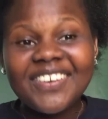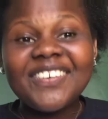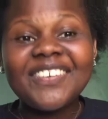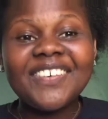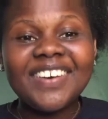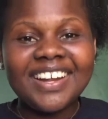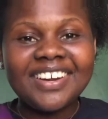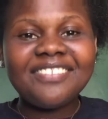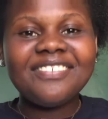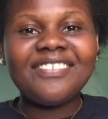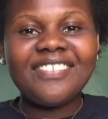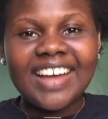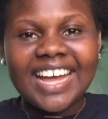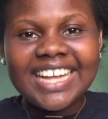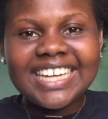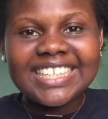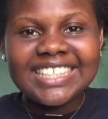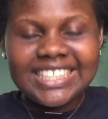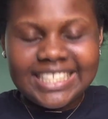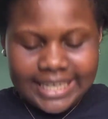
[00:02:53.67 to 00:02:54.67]

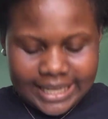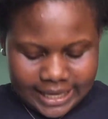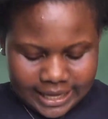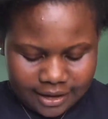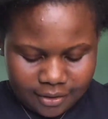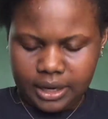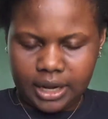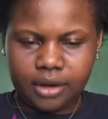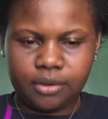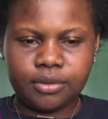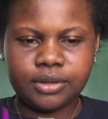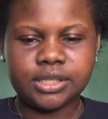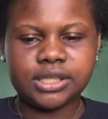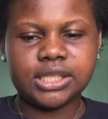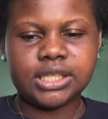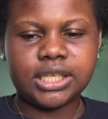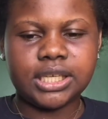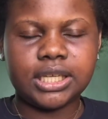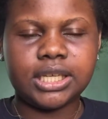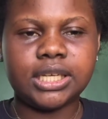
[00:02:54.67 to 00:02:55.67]
when I
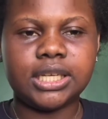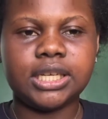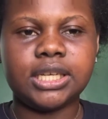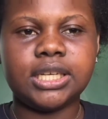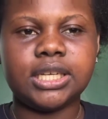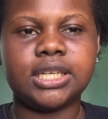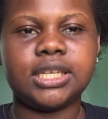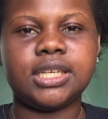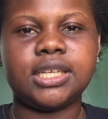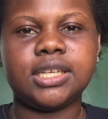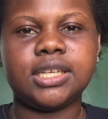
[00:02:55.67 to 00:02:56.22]
was in